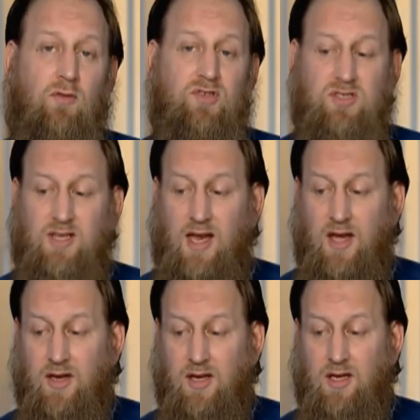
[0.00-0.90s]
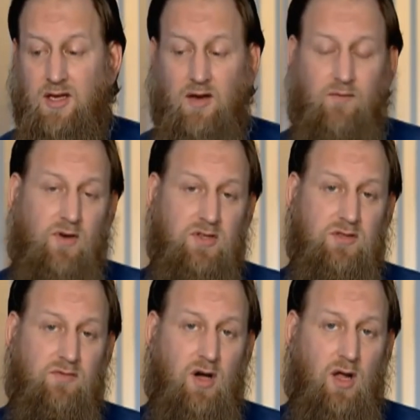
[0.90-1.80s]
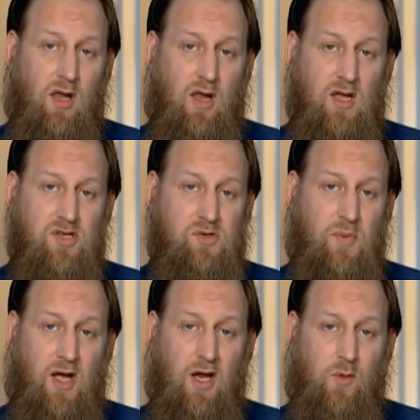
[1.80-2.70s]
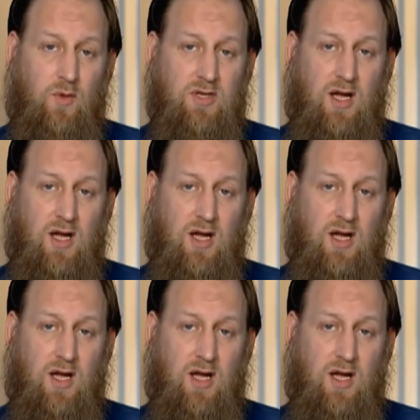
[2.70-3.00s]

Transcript: of standing in front of Allah subhanahu wa